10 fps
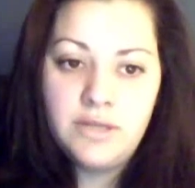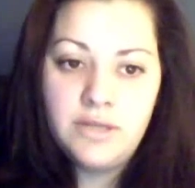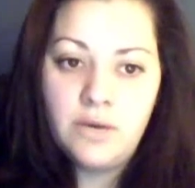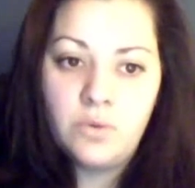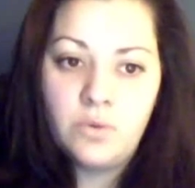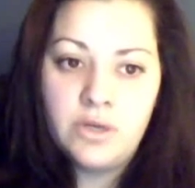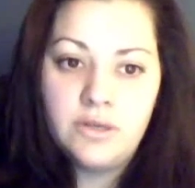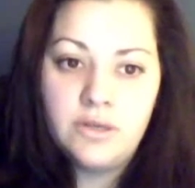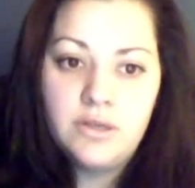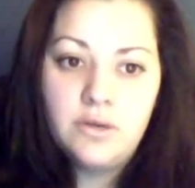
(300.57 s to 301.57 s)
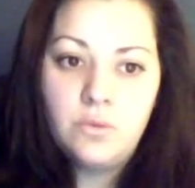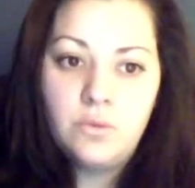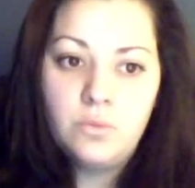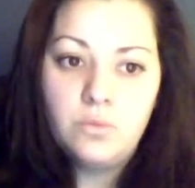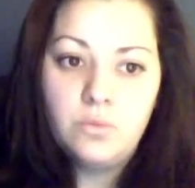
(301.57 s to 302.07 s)
that one
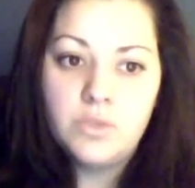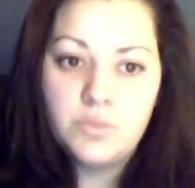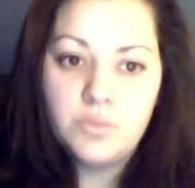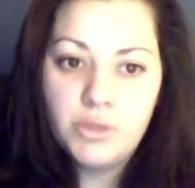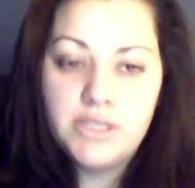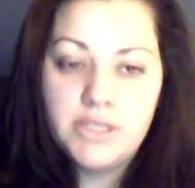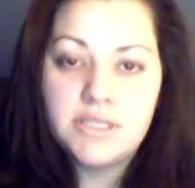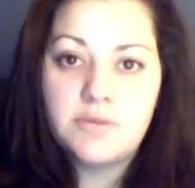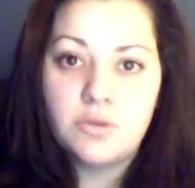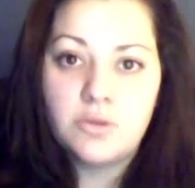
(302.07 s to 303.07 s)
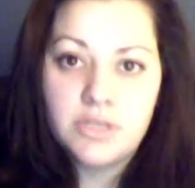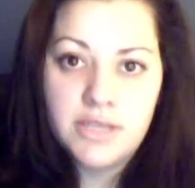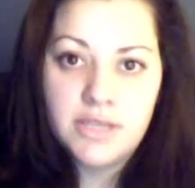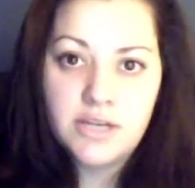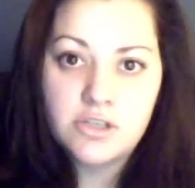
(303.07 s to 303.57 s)
was pretty exceptional
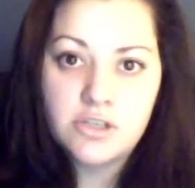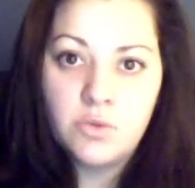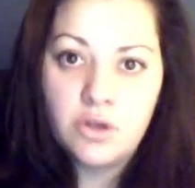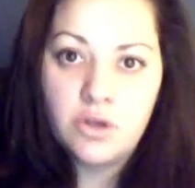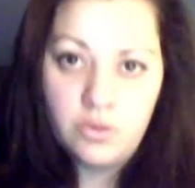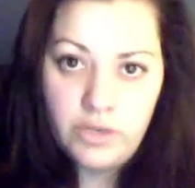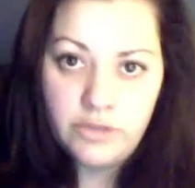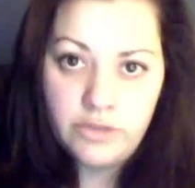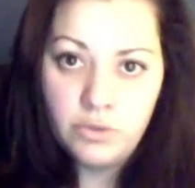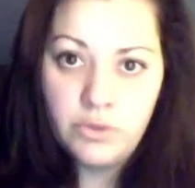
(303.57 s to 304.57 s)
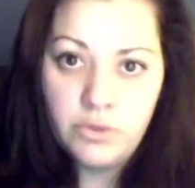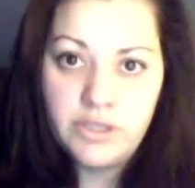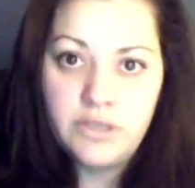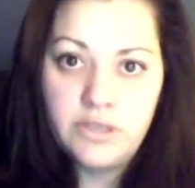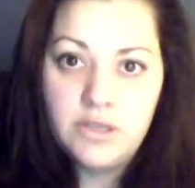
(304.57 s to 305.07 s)
because I actually went all the way through
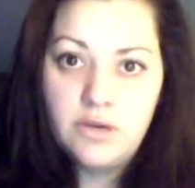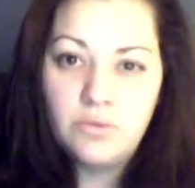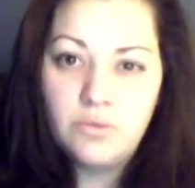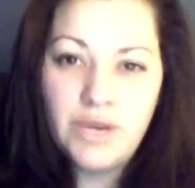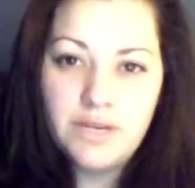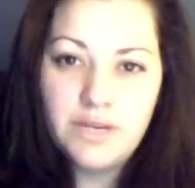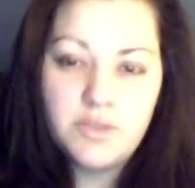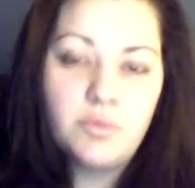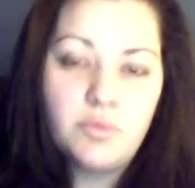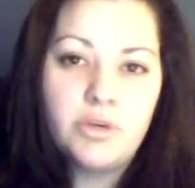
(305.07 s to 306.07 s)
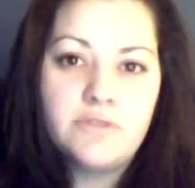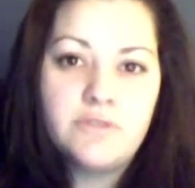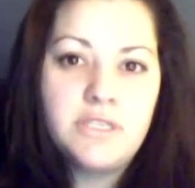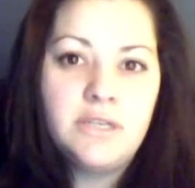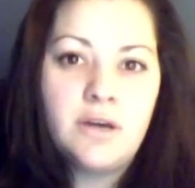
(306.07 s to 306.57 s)
with it, right up to the point of
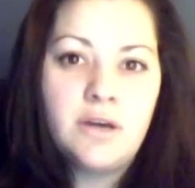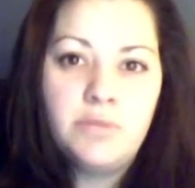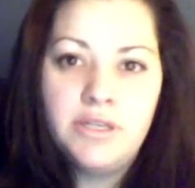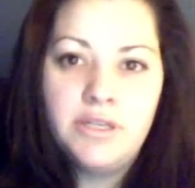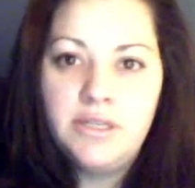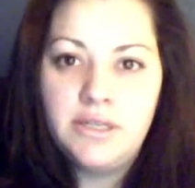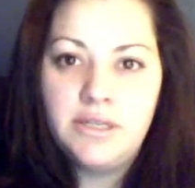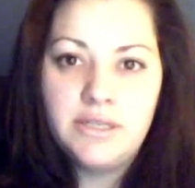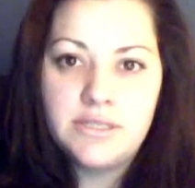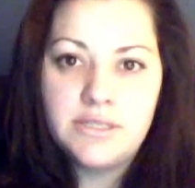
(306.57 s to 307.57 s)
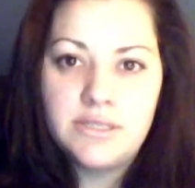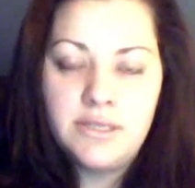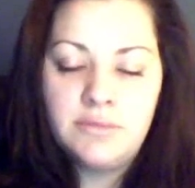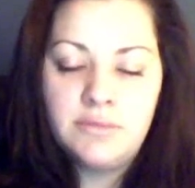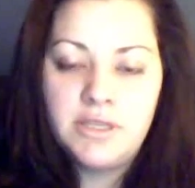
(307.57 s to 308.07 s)
seeing God, but I didn't get to
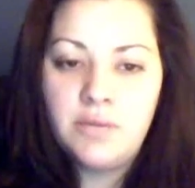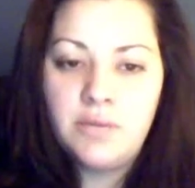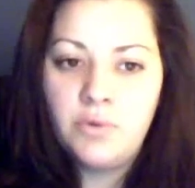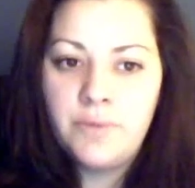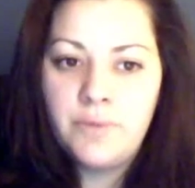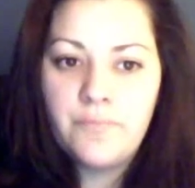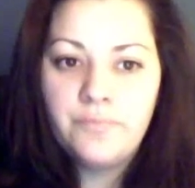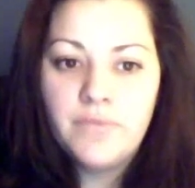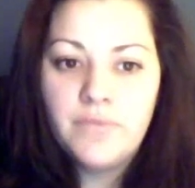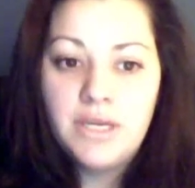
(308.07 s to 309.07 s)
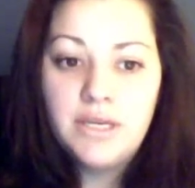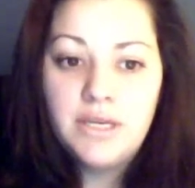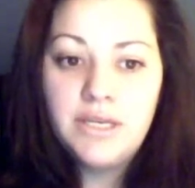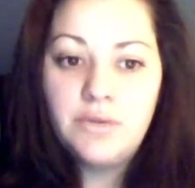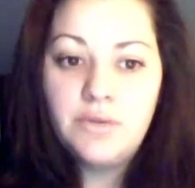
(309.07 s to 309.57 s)
see Him at that point.
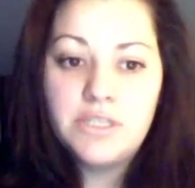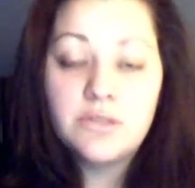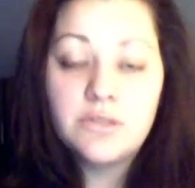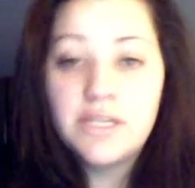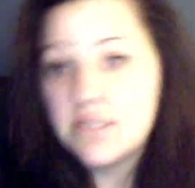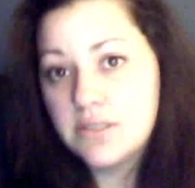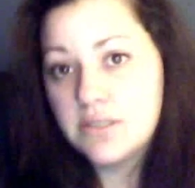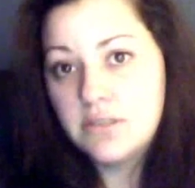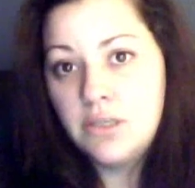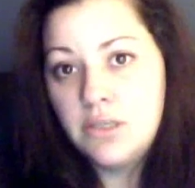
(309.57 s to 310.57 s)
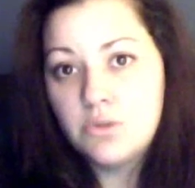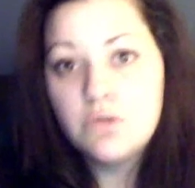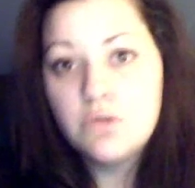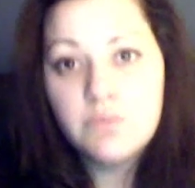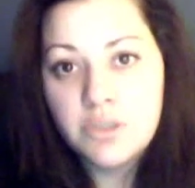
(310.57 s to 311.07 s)
Anyway, so that's,
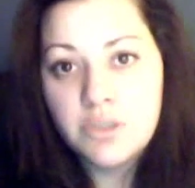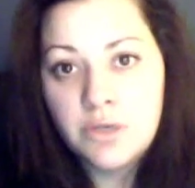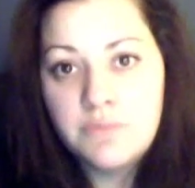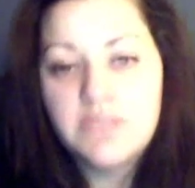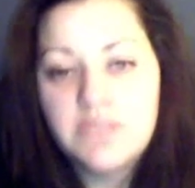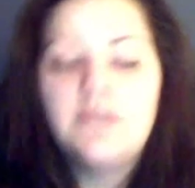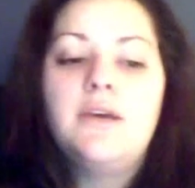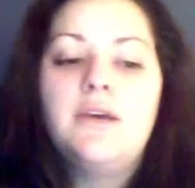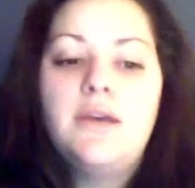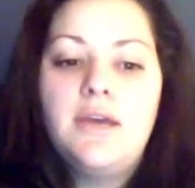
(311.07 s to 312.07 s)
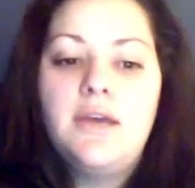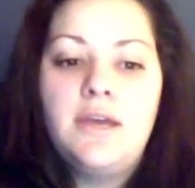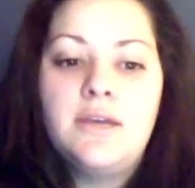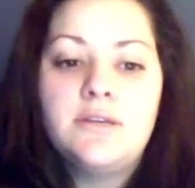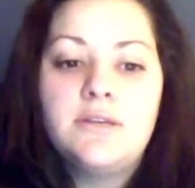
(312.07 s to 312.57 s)
two of my dreams,
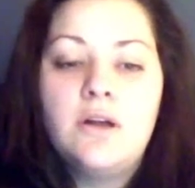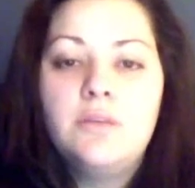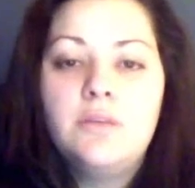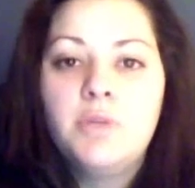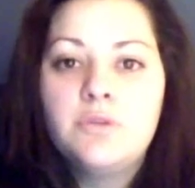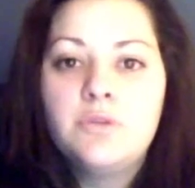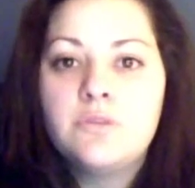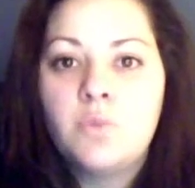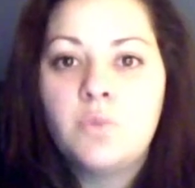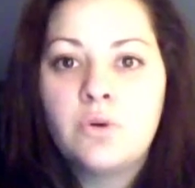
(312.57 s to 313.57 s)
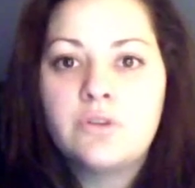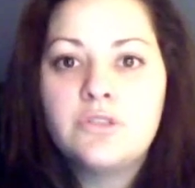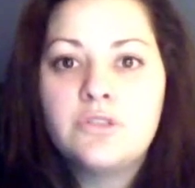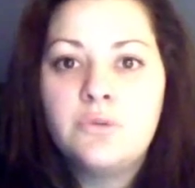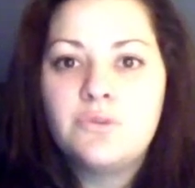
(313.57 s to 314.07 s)
and I'll upload some more
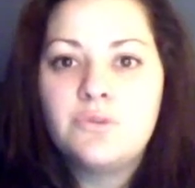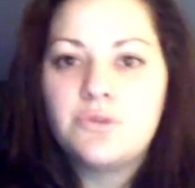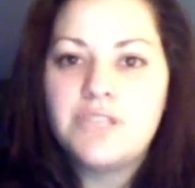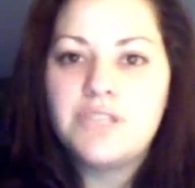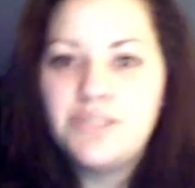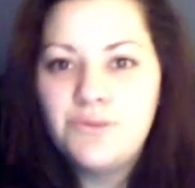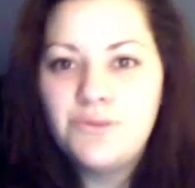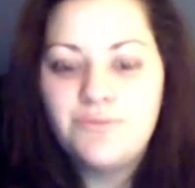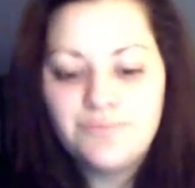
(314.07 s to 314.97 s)
soon, so stay tuned.